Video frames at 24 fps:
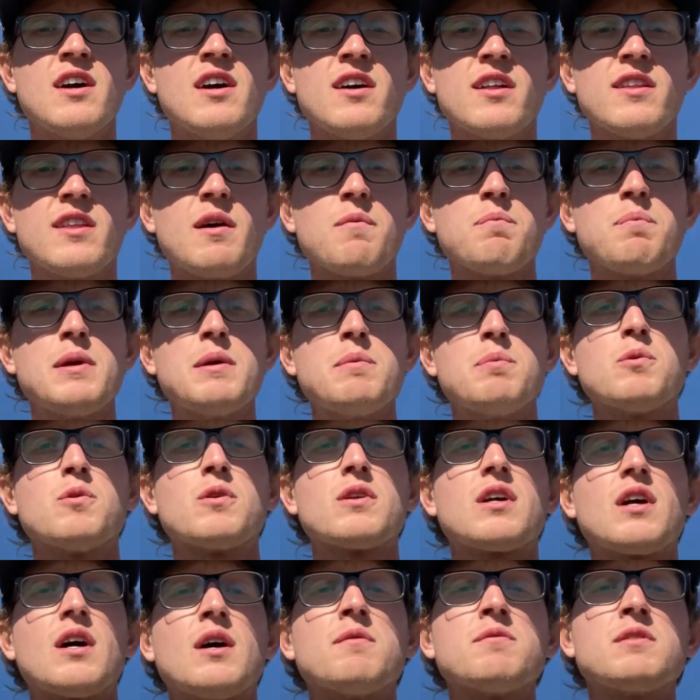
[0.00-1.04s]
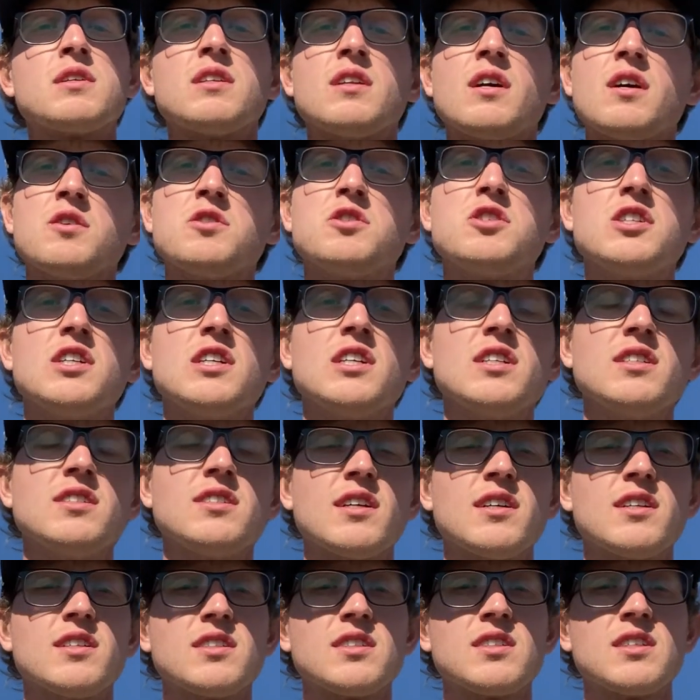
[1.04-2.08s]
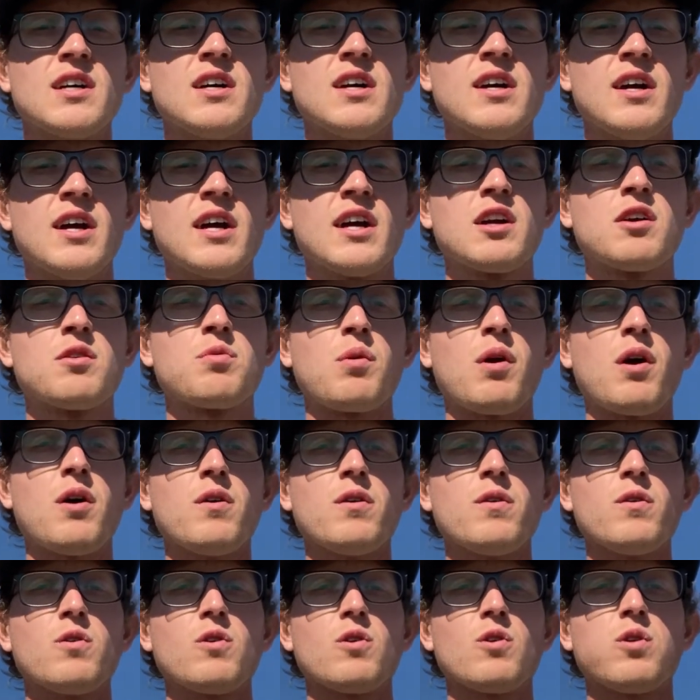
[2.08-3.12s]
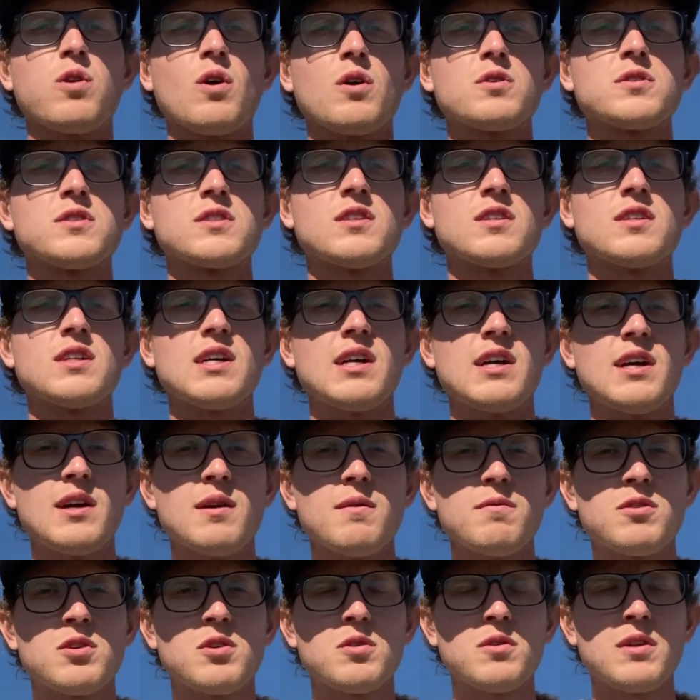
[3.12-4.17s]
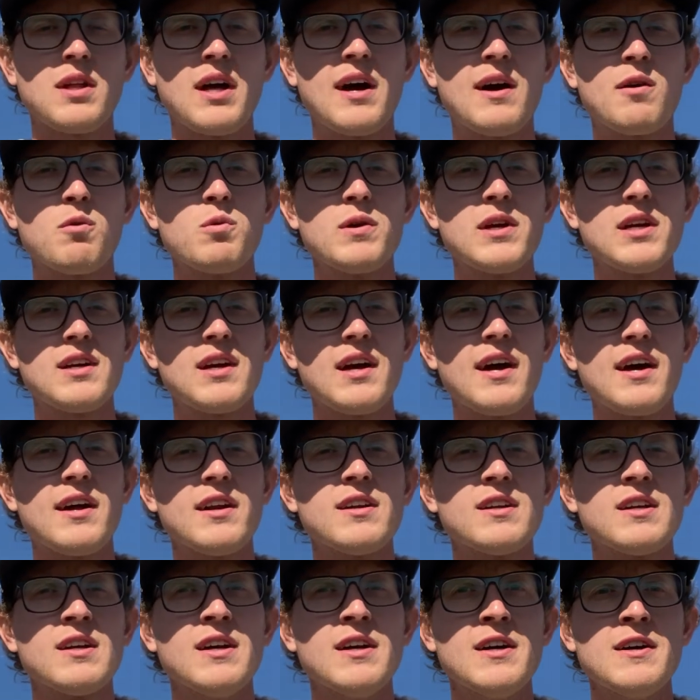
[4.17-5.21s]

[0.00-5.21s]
and that people would come to know Jesus and grow closer to Him through that weekend.